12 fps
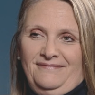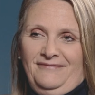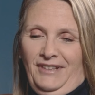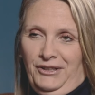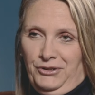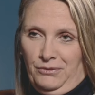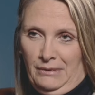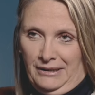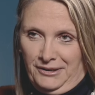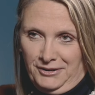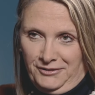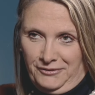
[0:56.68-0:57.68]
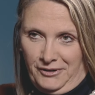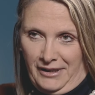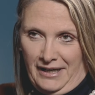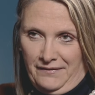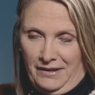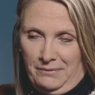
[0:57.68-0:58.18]
Thank you, Marius, for
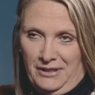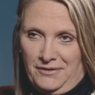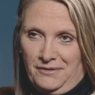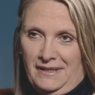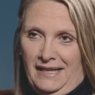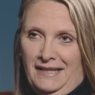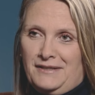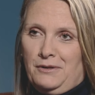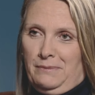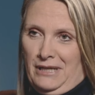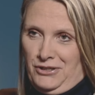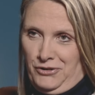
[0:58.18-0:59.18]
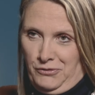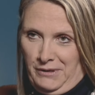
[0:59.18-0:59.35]
having me today. It's a pleasure to be